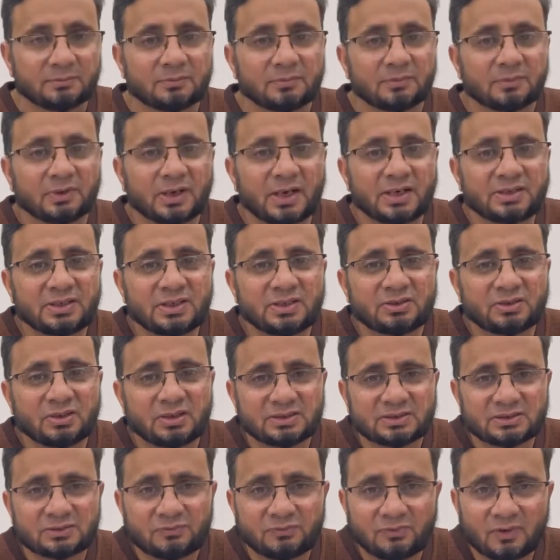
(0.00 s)
Writing
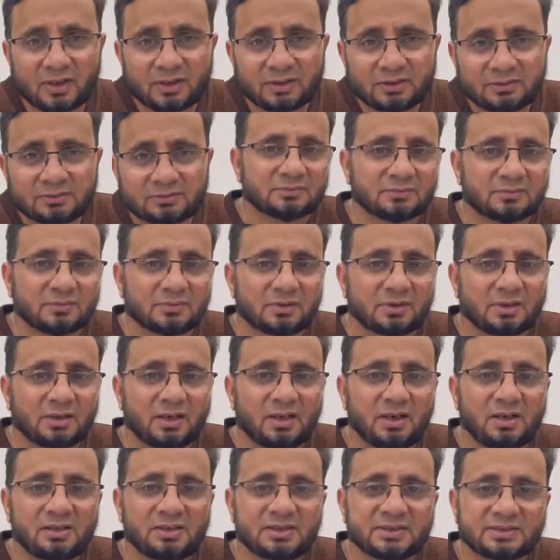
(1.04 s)
task 1,
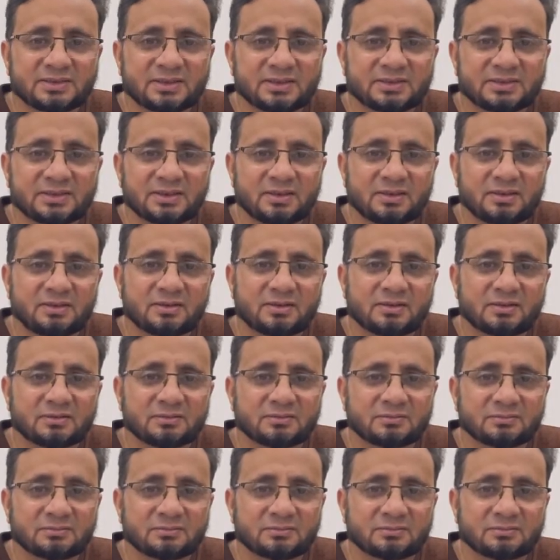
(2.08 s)
I'll discuss here